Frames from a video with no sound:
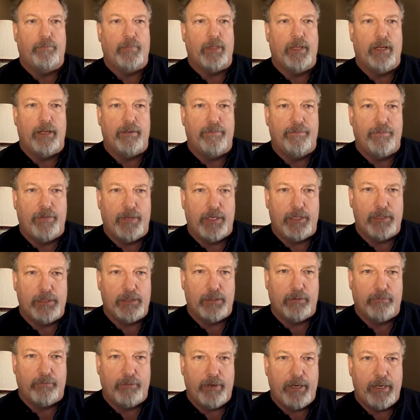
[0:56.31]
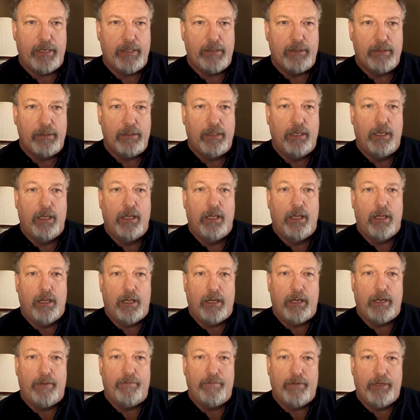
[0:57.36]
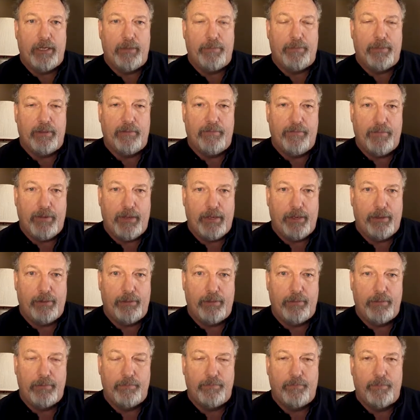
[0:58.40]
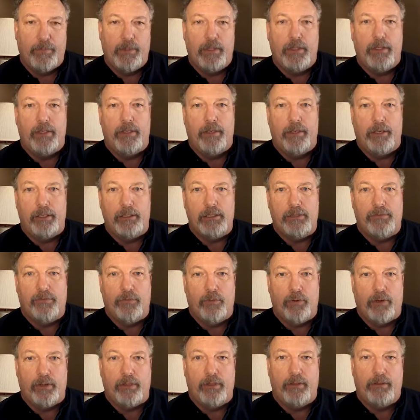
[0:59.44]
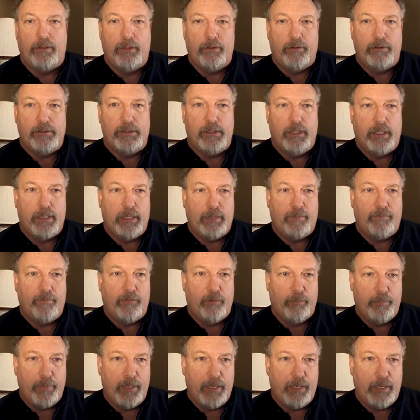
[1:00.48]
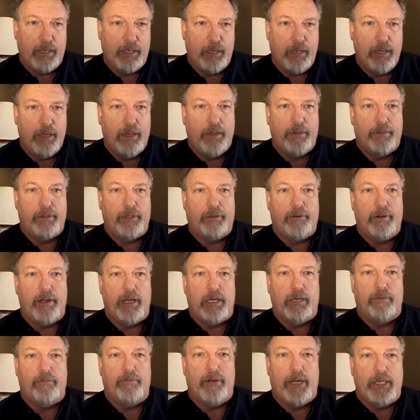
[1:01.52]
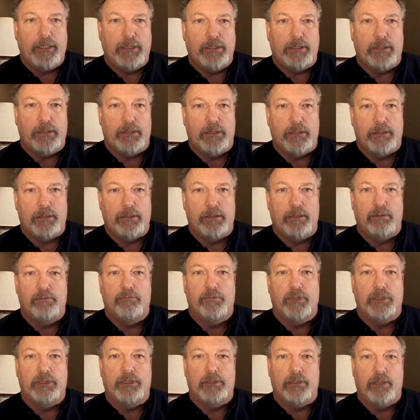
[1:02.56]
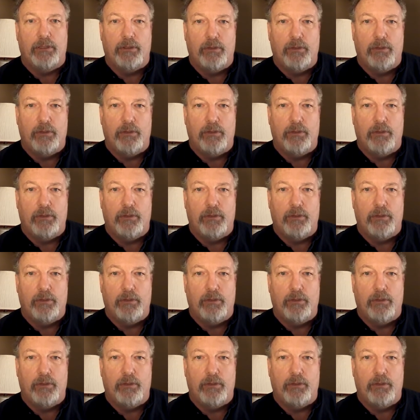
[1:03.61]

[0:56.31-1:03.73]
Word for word: I have finished the race, I have kept the faith. Henceforth there is laid up for me the crown of righteousness, which the